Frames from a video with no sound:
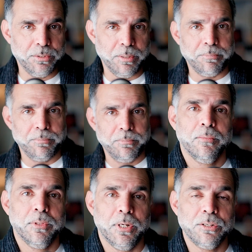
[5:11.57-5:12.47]
step.
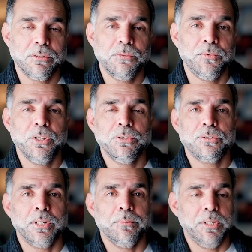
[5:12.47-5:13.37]
The rest of this video is
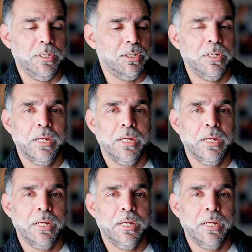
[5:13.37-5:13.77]
trying to be